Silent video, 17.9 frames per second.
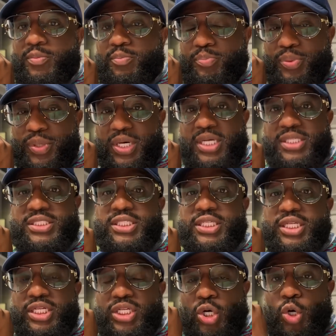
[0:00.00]

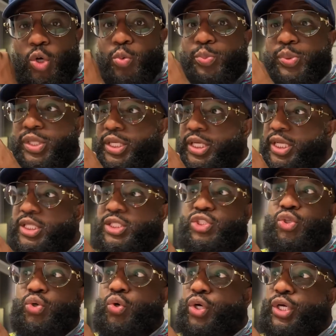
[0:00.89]
Busting it open. And then
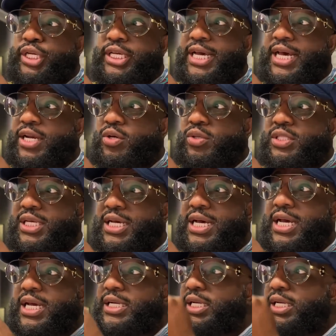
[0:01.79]
Tory got online